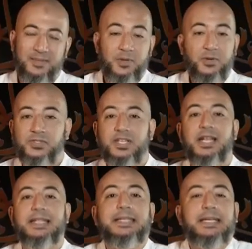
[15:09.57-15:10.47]
because they're
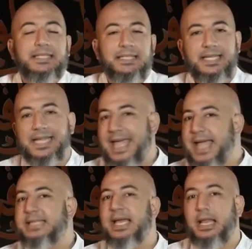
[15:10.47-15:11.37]
addicted. They
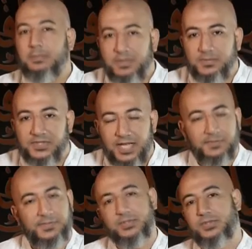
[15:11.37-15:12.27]
can't help
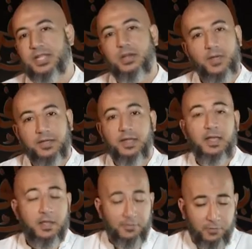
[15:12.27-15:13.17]
themselves to stay away
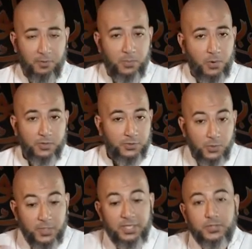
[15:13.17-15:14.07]
from porn. So
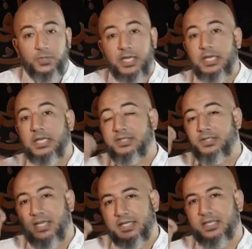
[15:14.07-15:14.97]
we need to really
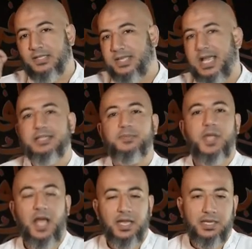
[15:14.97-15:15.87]
study the science
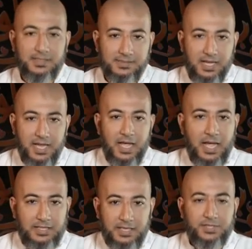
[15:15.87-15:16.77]
behind this
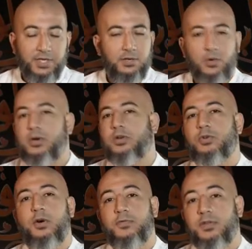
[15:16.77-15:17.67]
addiction in order to
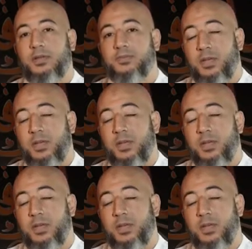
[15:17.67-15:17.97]
offer them